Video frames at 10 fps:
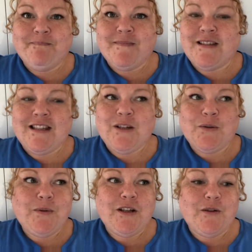
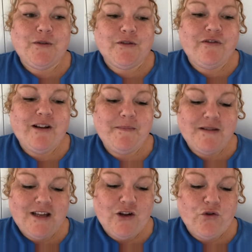single-use,
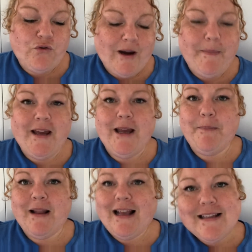flimsy, crappy
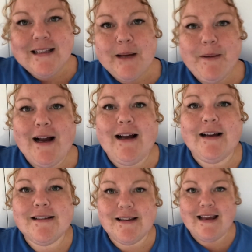plastic
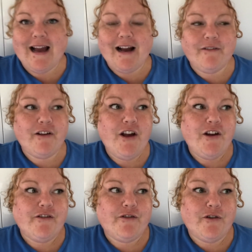bags that they have
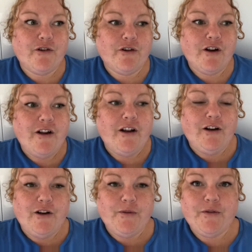for
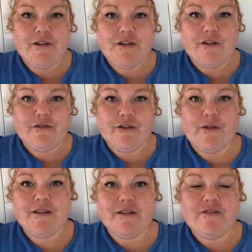loose
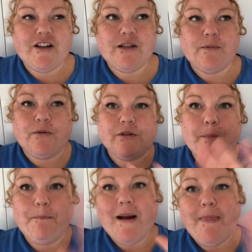fruit and vegetables.
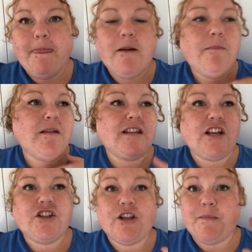Ban them,
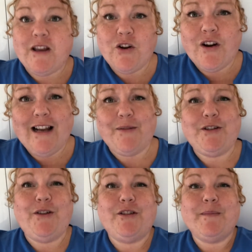ditch them, they're not allowed
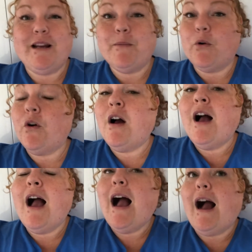to use them anymore.
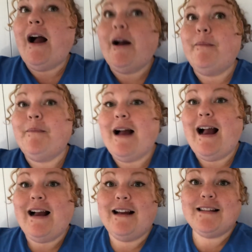
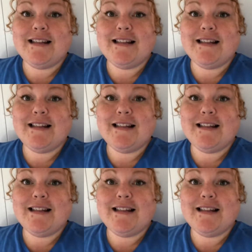And